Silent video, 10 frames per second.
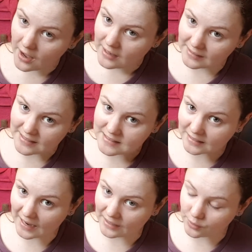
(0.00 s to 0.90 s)
yesterday
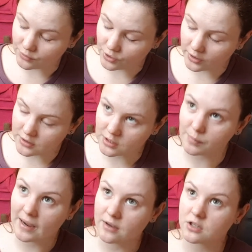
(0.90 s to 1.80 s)
and overnight, so my
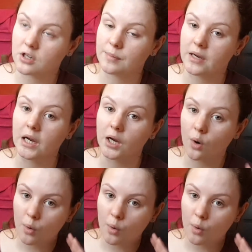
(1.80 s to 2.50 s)
hair's going to be...